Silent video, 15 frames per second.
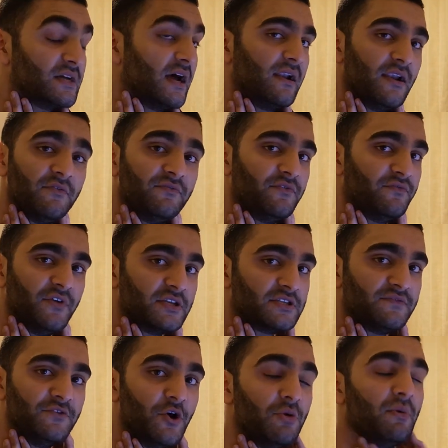I love the
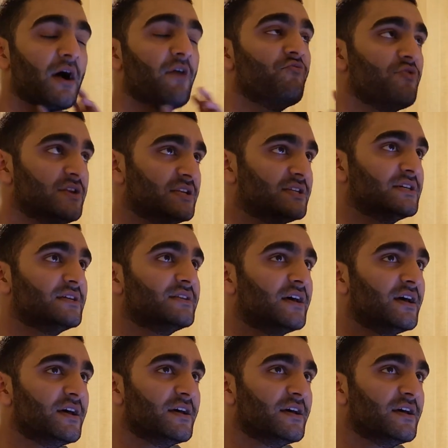first film. I really did.